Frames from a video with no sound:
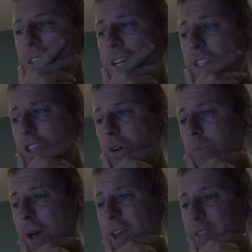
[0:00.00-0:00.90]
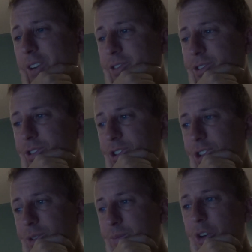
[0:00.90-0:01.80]
And so many of us,
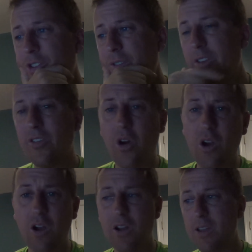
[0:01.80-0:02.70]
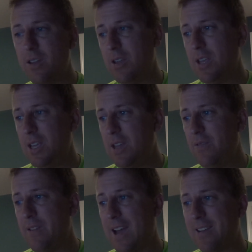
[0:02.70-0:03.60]
most of us, are
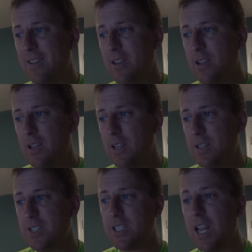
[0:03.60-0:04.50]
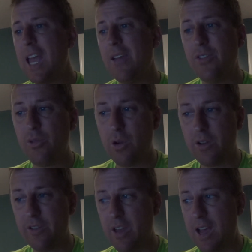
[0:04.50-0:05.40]
in fact slaves to our
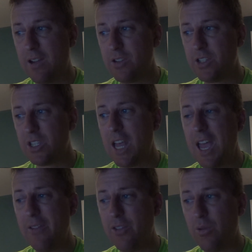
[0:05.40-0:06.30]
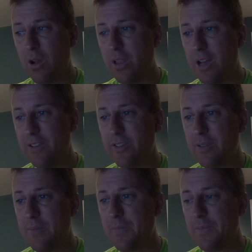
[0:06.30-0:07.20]
desires, slaves to our
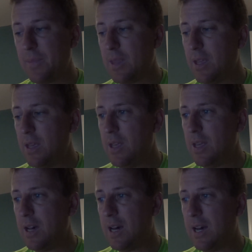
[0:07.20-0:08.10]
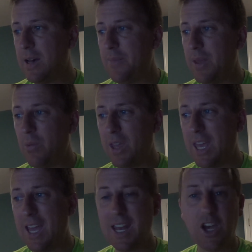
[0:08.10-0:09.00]
lust. Um, and we
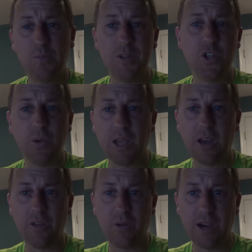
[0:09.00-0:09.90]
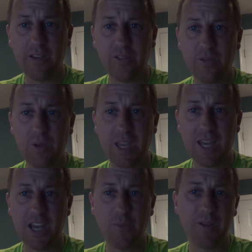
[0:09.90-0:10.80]
can't help it doing otherwise. We
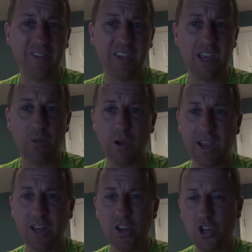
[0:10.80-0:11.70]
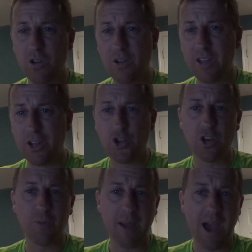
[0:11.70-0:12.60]
can't help it seeking recognition or
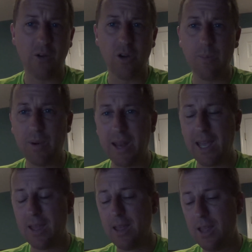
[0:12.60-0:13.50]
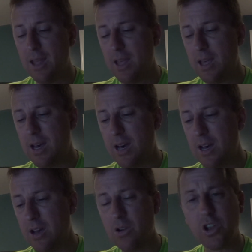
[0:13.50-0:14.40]
attention or power and money
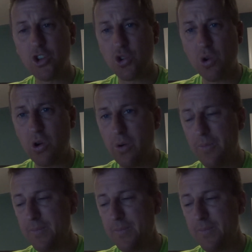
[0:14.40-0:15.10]
uh, or control.